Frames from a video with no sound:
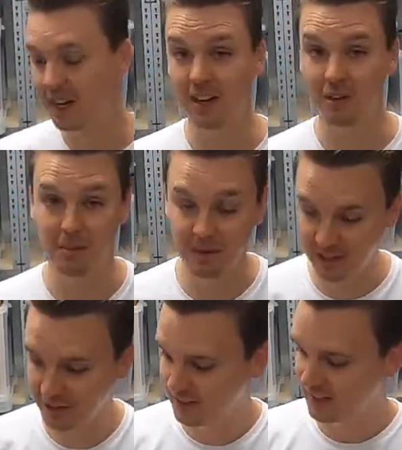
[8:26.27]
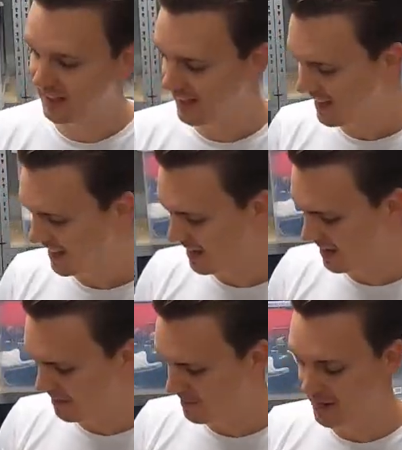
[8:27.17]
Oh, I can't remember now.
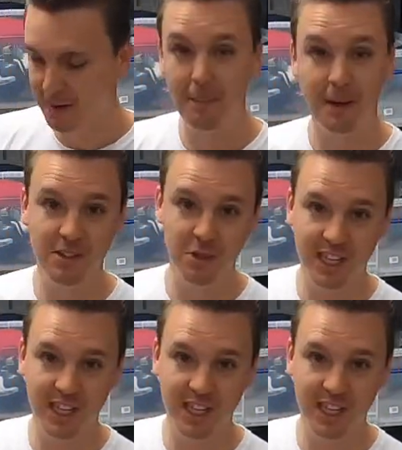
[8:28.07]
But yeah, I paid